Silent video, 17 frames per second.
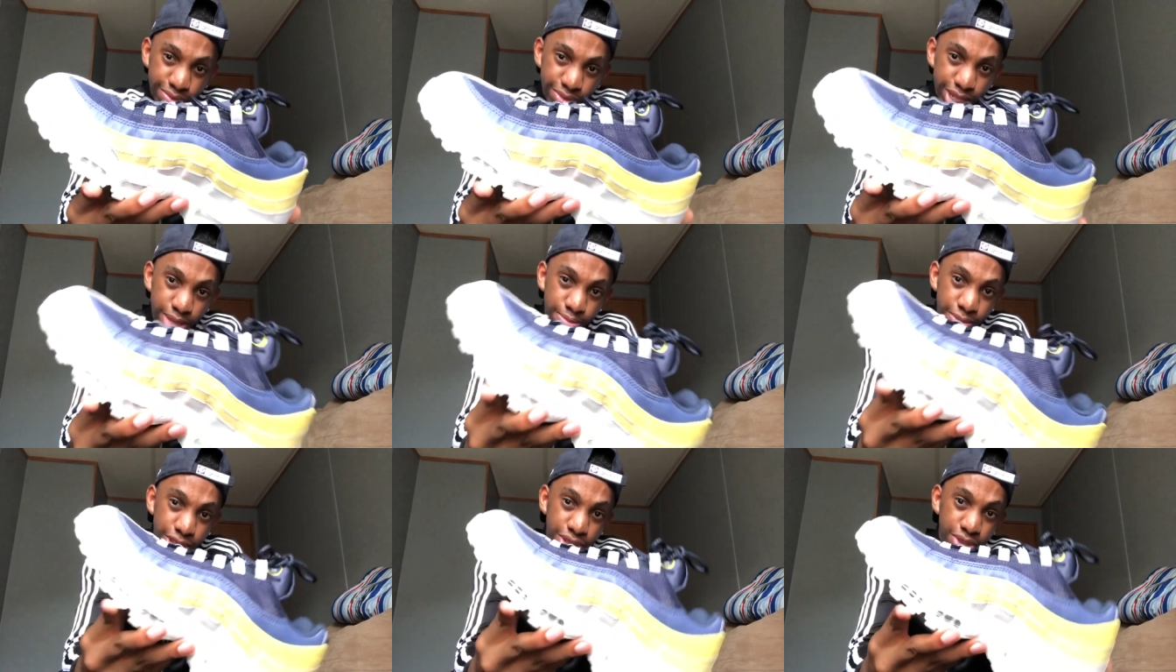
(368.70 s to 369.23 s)

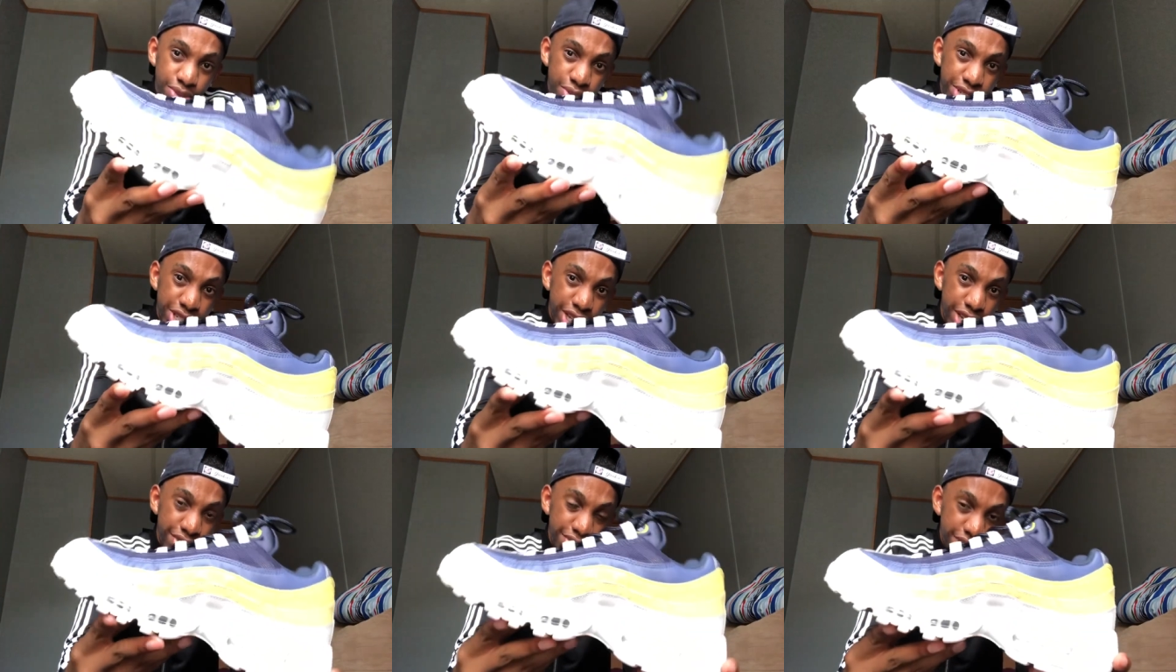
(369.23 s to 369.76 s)
Let me know
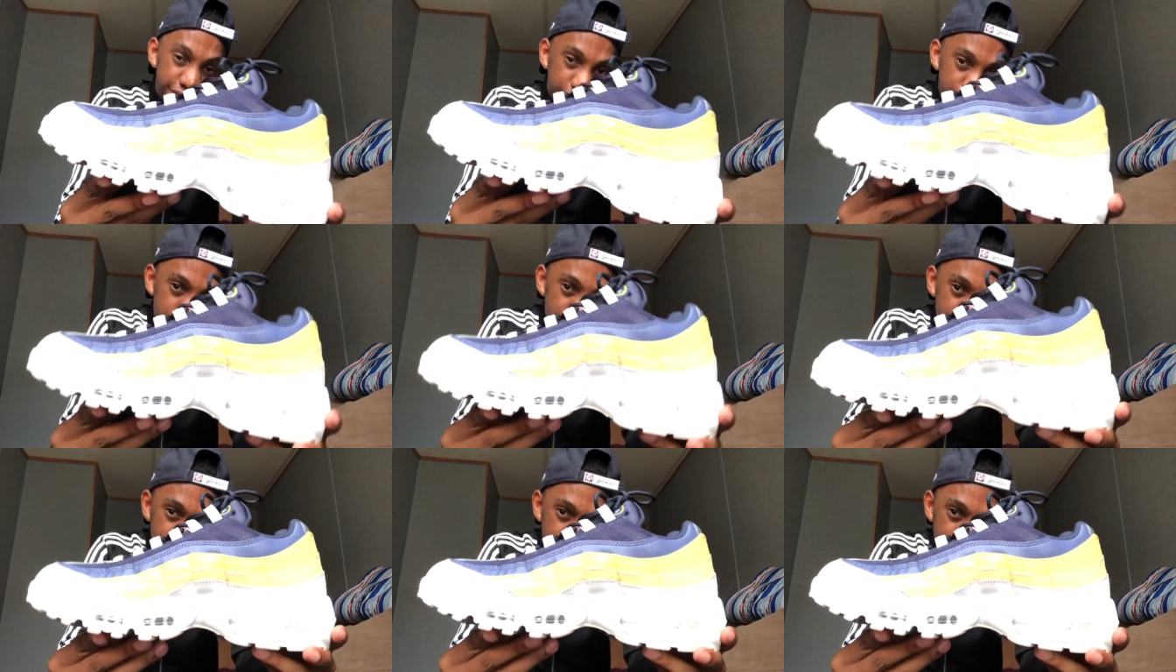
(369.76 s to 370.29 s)
what y'all think
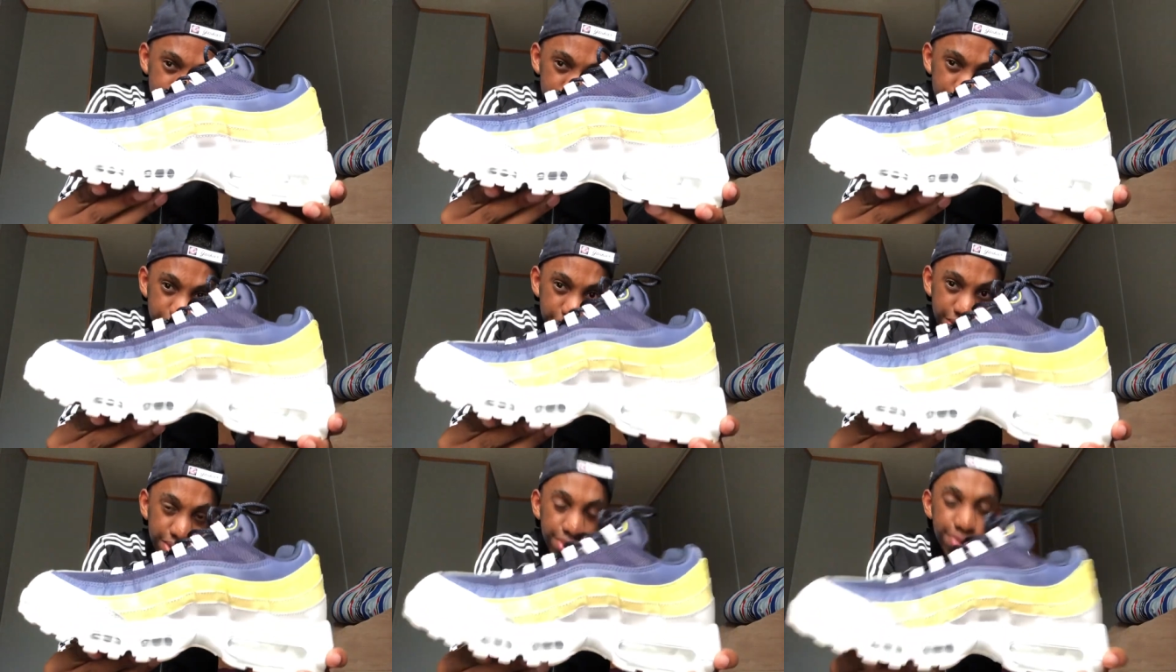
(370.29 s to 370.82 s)
about the shoe,
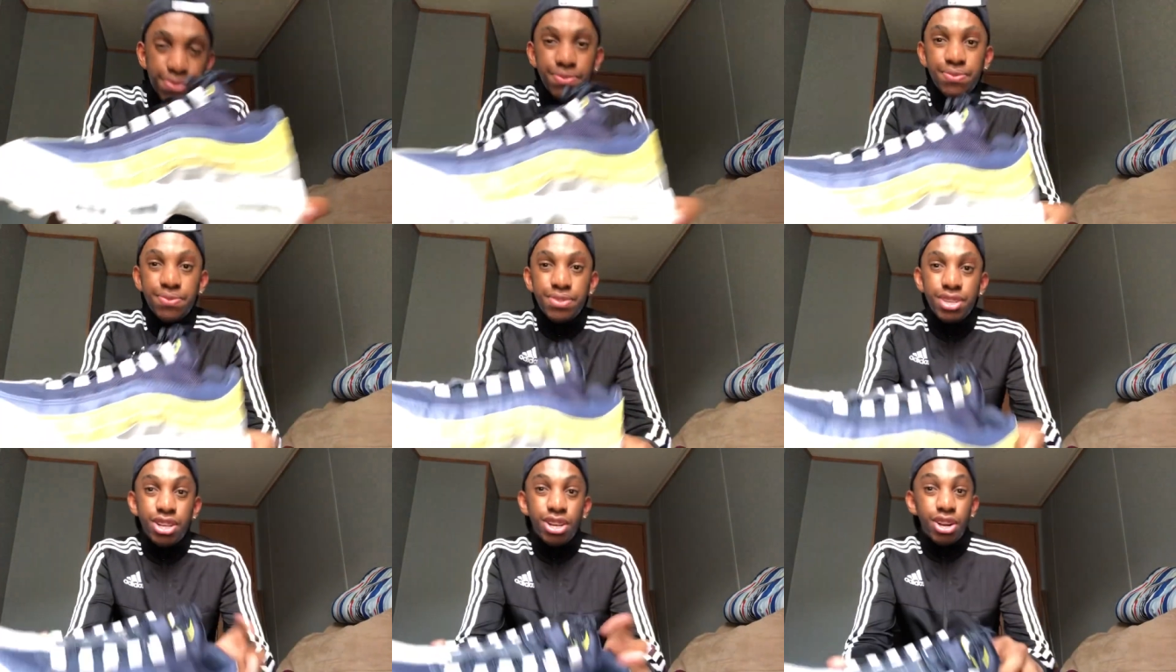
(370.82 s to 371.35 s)

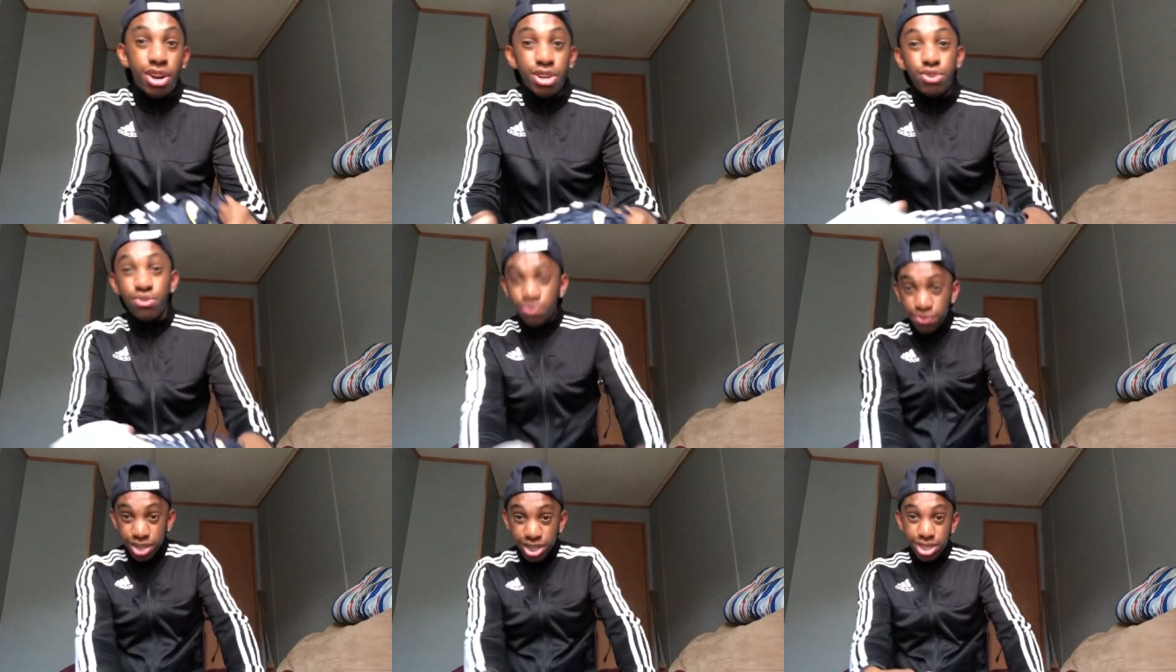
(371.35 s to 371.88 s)
though. Are
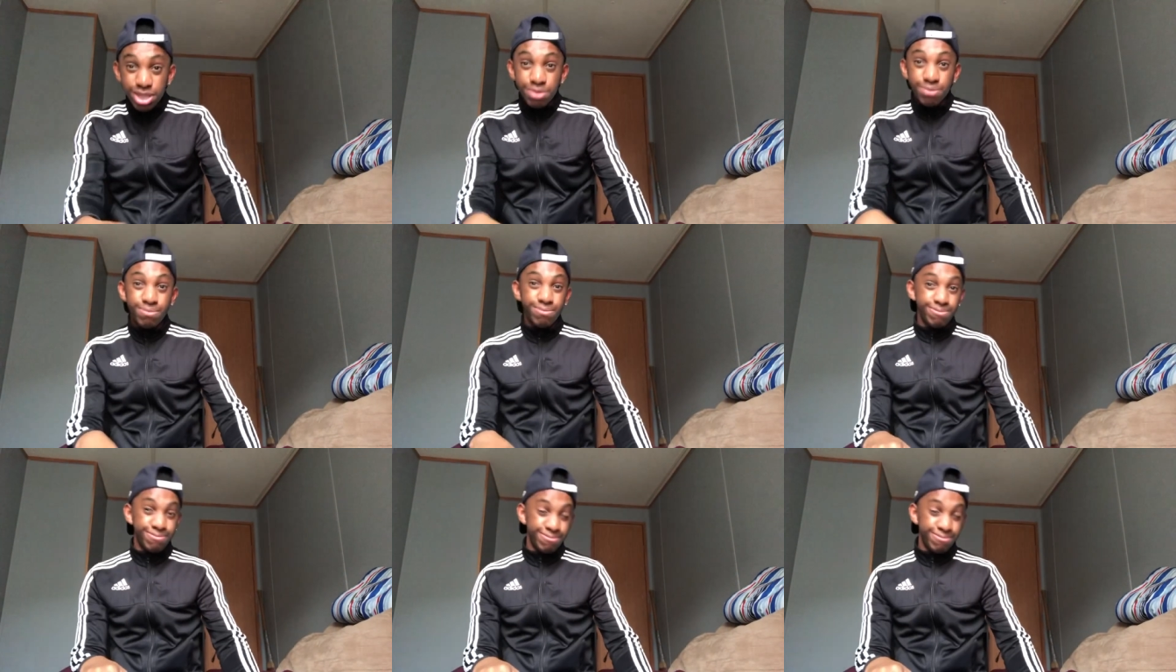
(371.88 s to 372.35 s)
you feeling them?